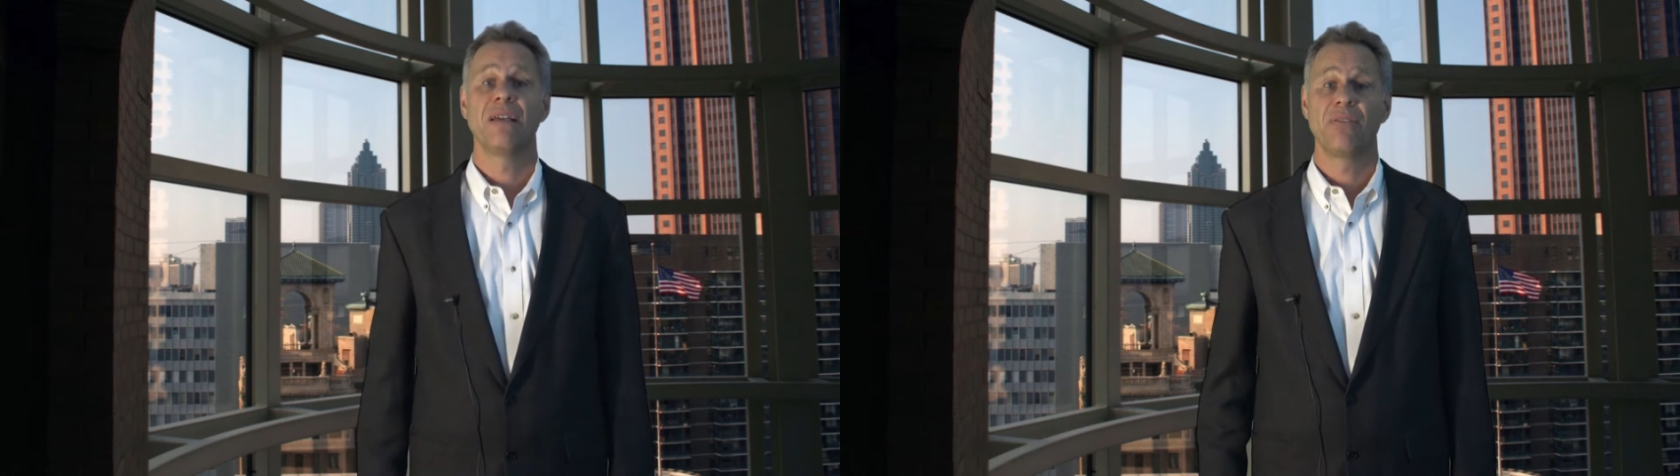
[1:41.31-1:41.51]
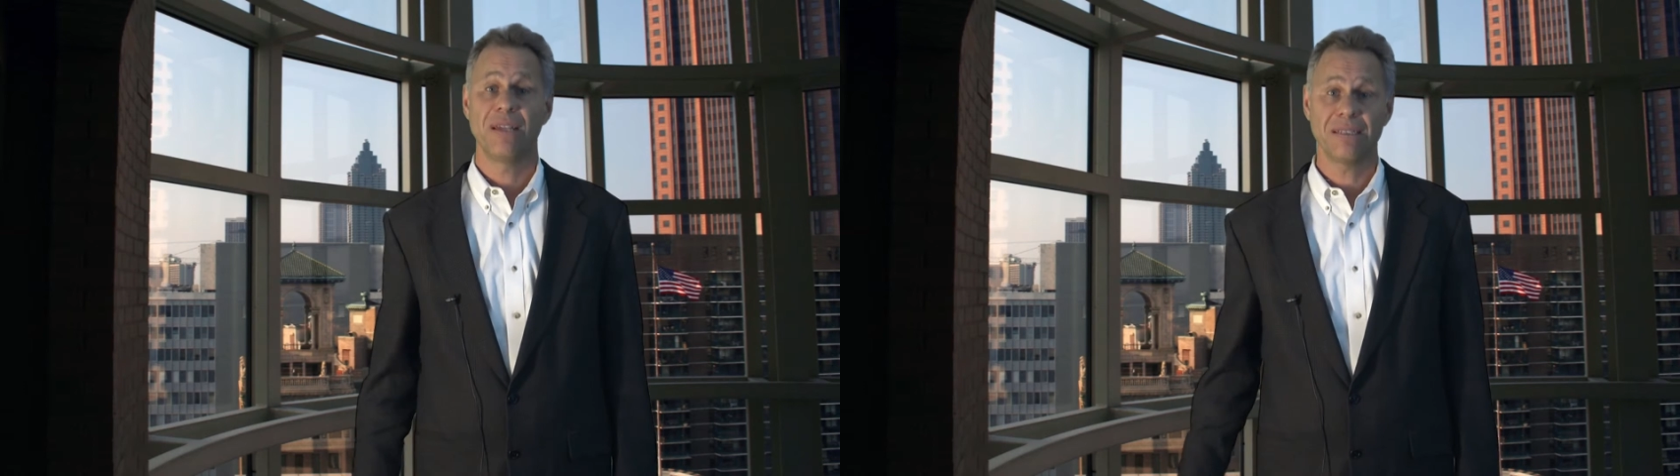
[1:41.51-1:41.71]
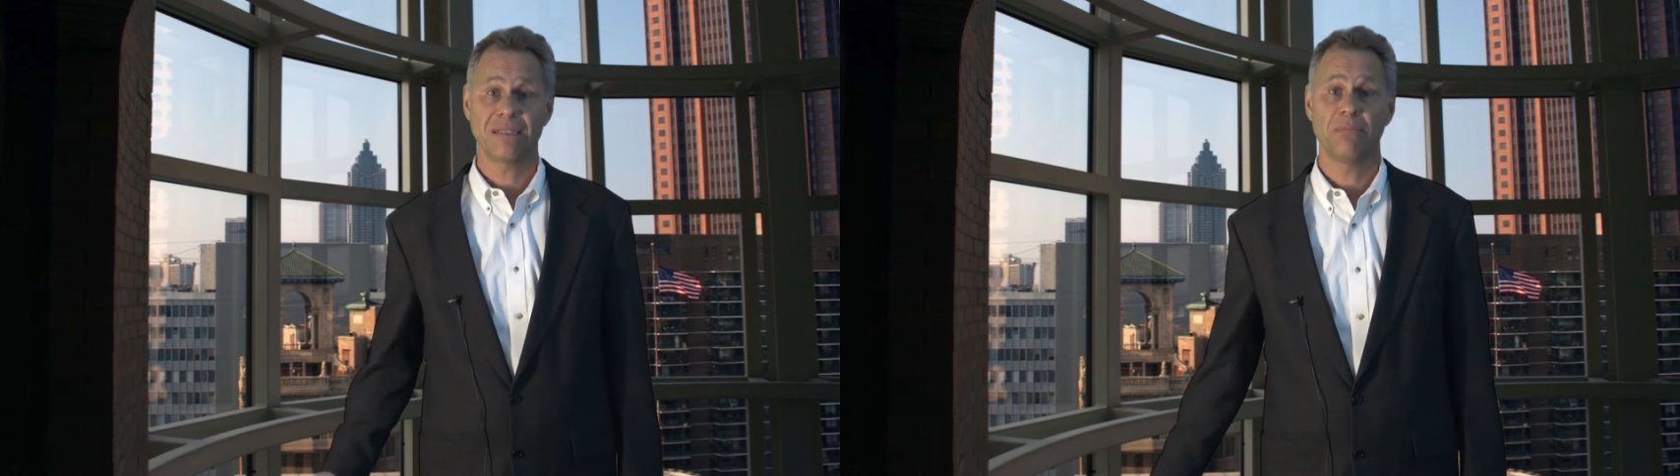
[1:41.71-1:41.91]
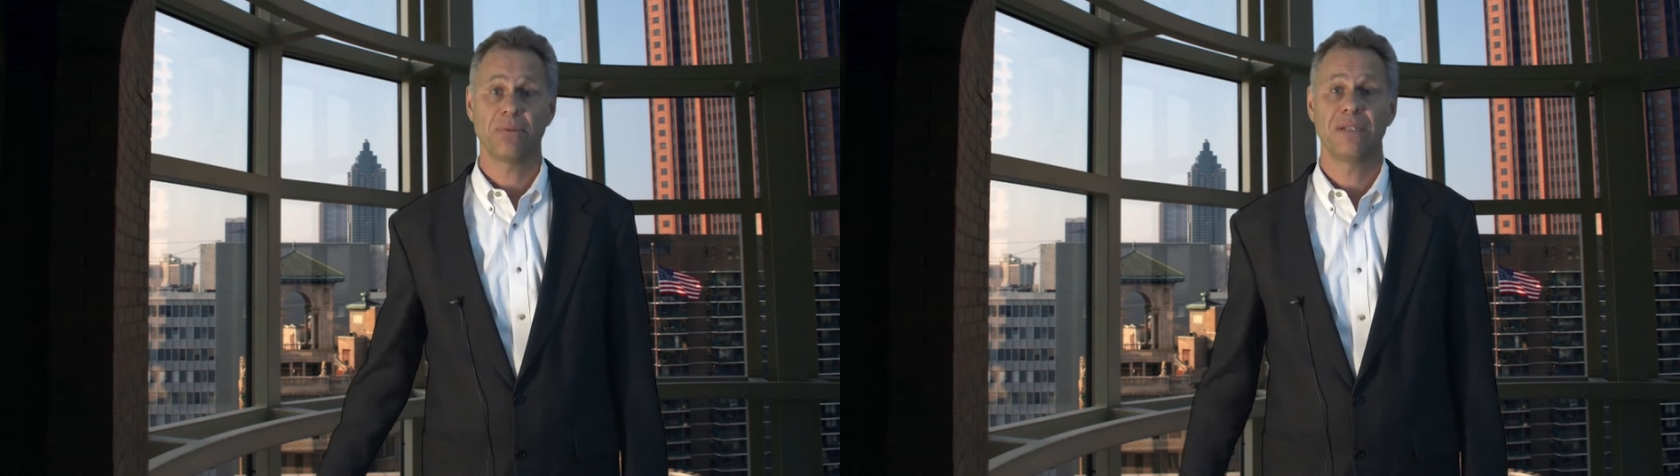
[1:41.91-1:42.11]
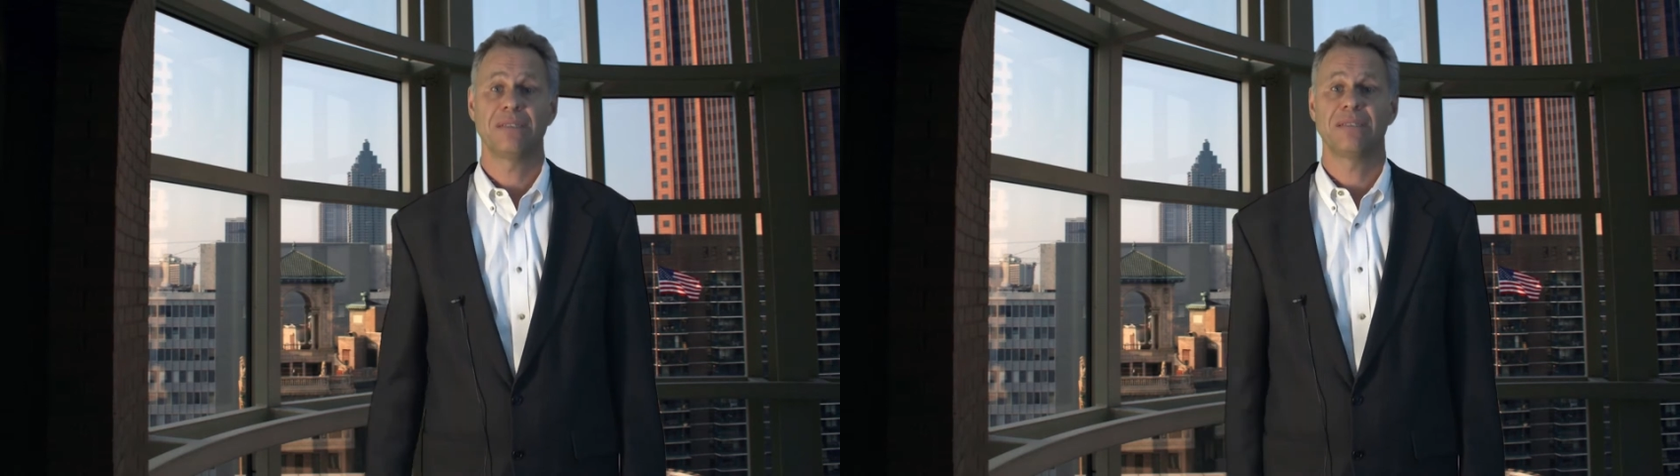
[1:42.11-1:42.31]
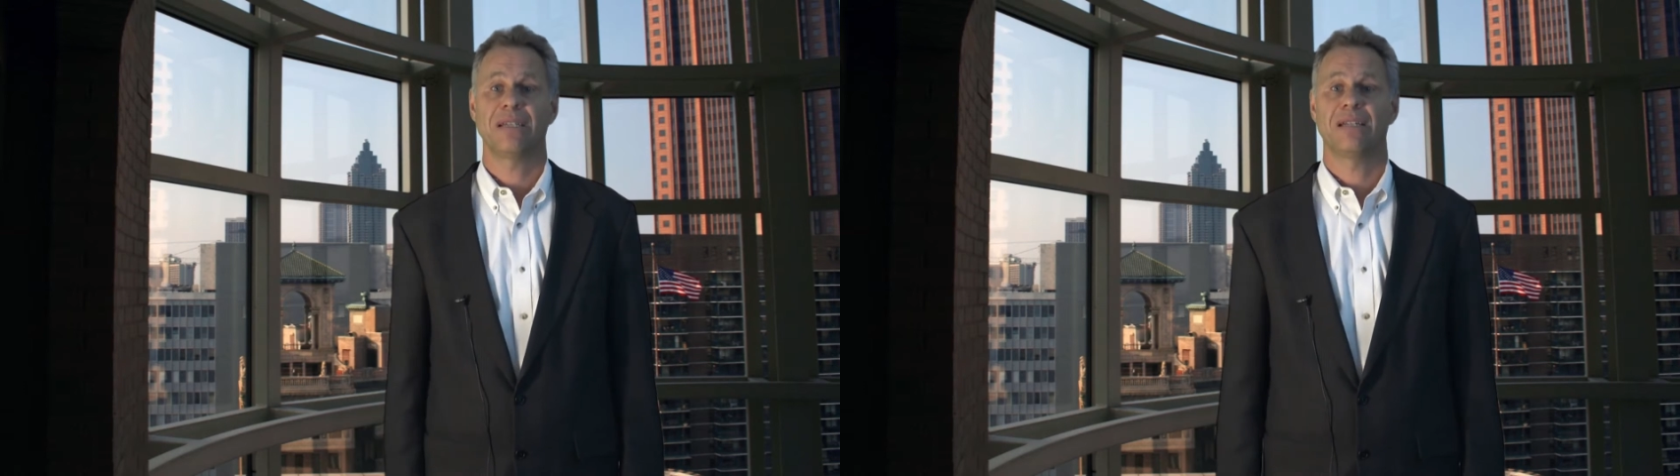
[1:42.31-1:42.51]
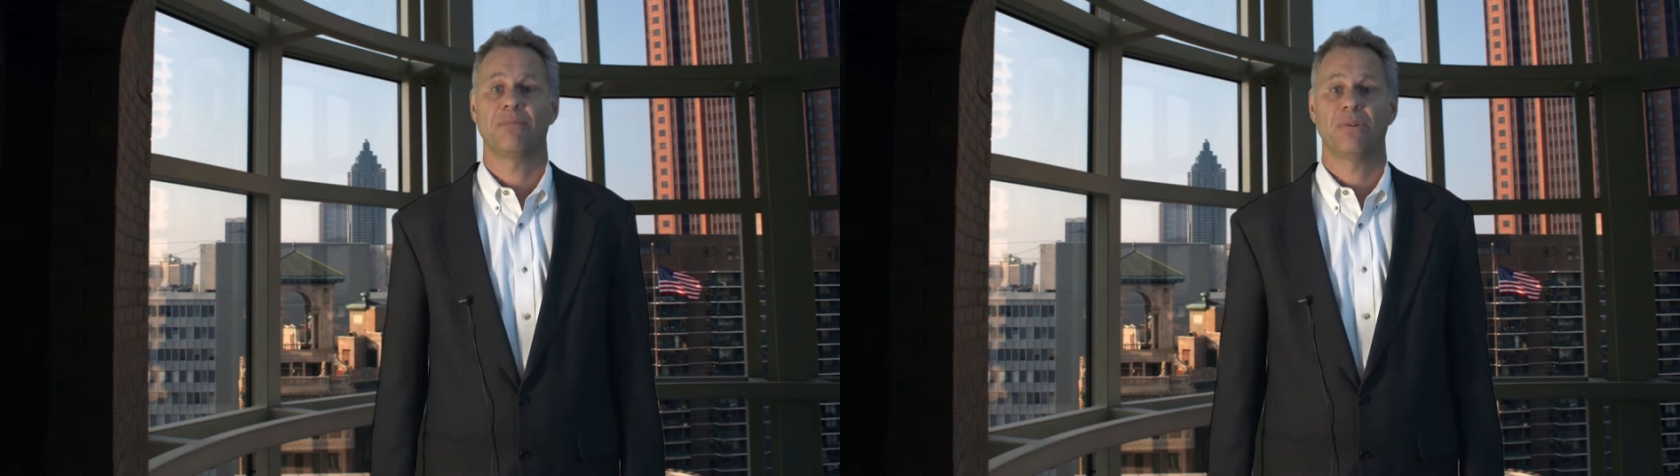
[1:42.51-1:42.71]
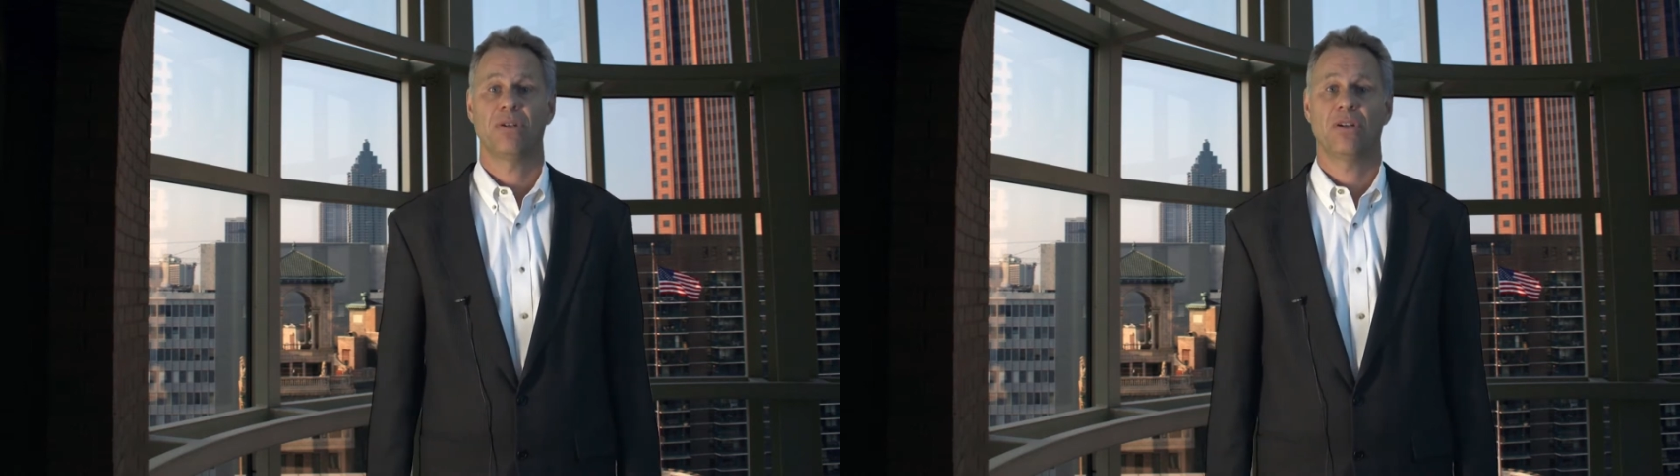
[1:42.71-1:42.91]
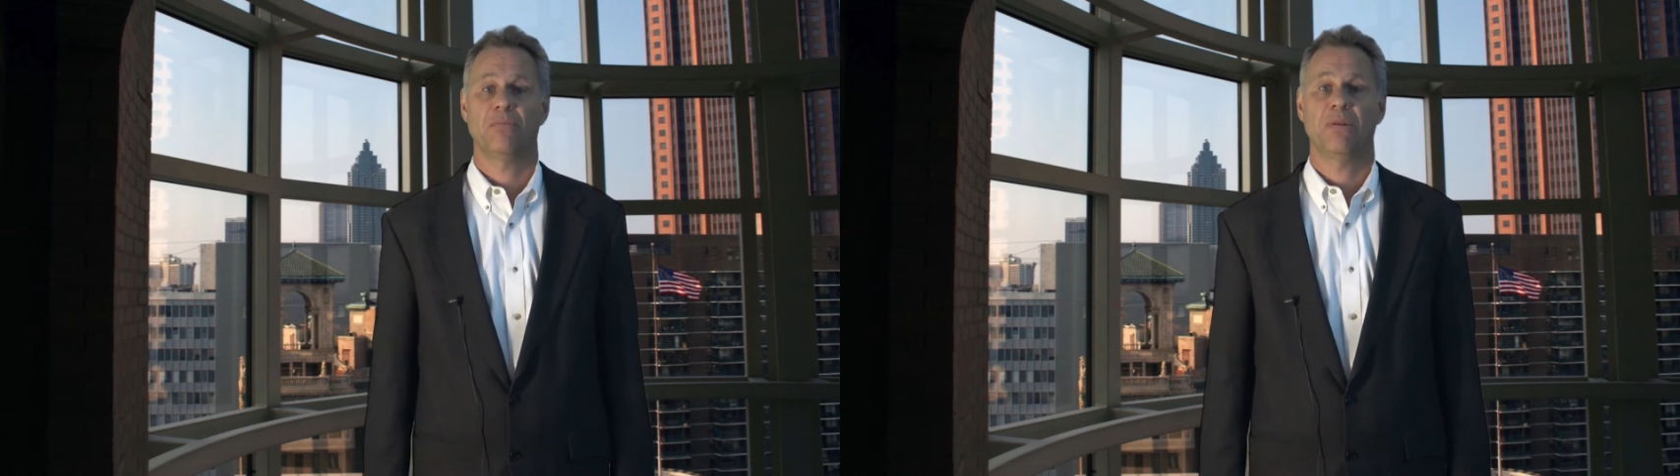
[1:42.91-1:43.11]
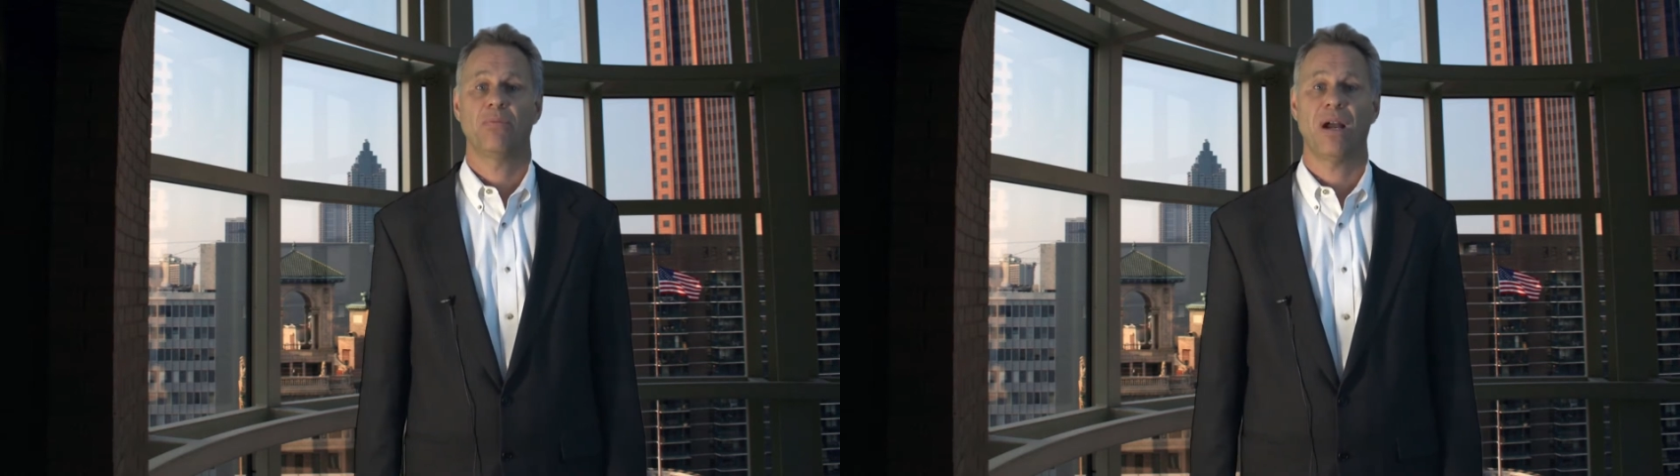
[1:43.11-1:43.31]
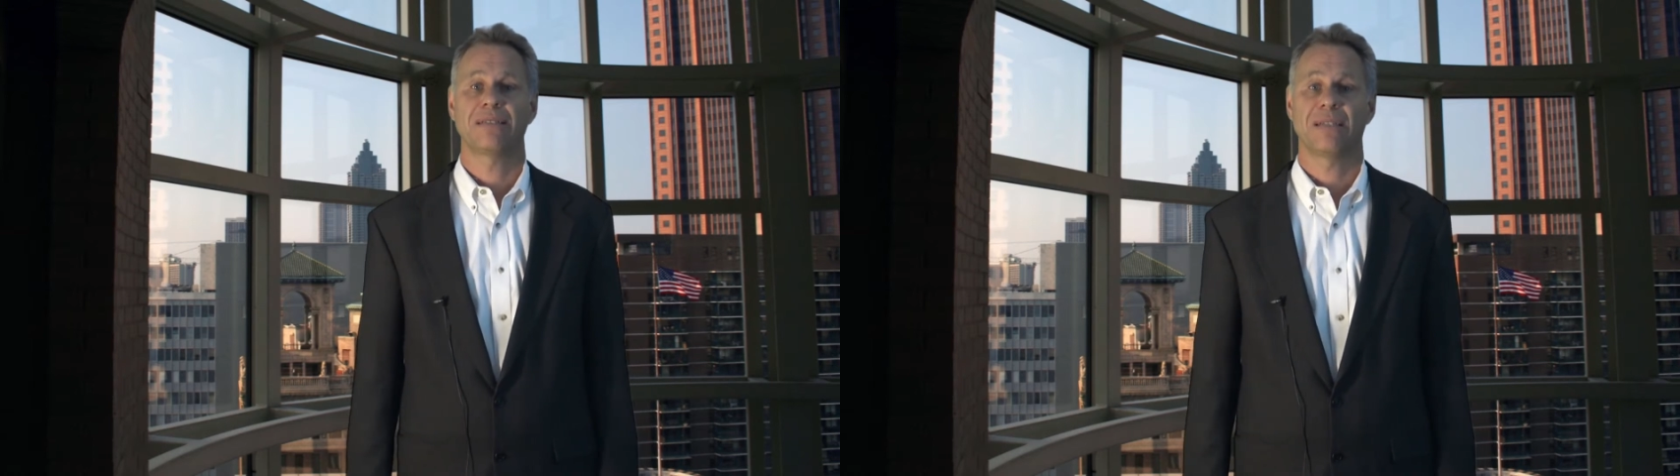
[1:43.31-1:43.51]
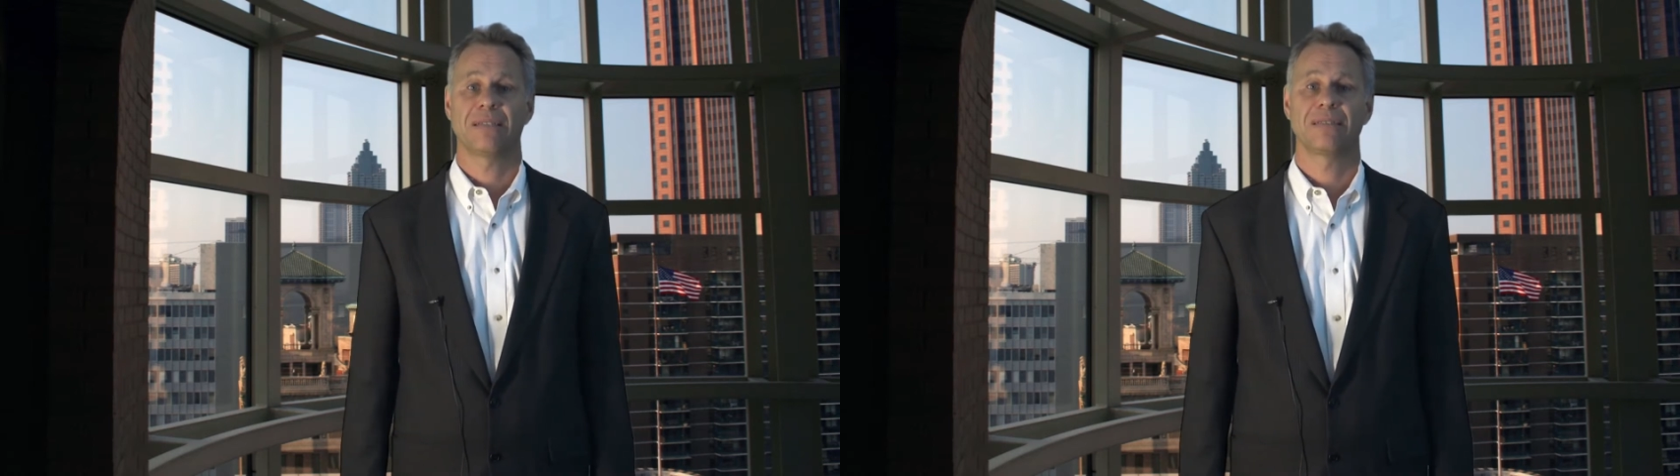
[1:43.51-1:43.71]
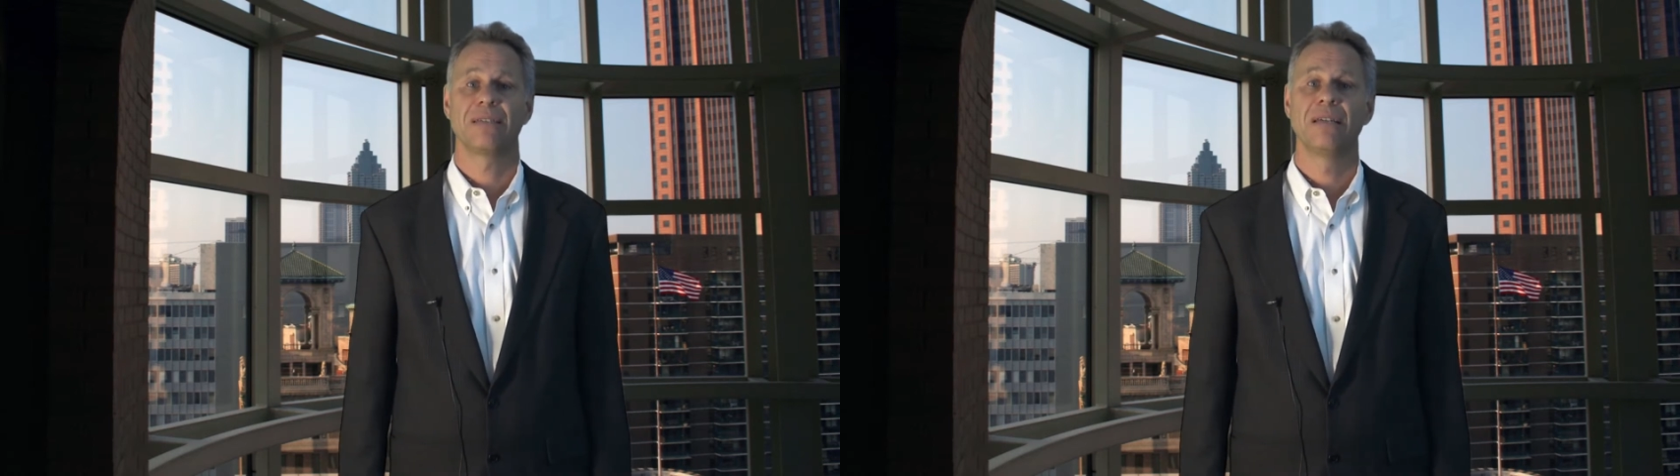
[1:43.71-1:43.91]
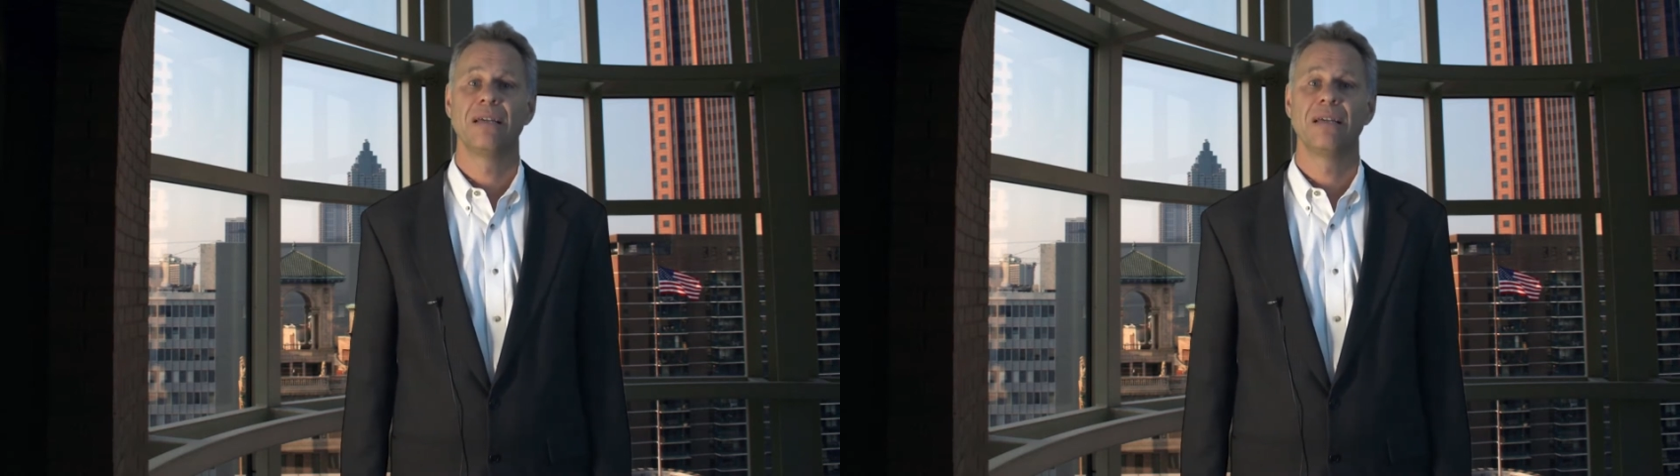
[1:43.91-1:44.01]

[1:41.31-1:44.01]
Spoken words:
This completes the tenant procurement process.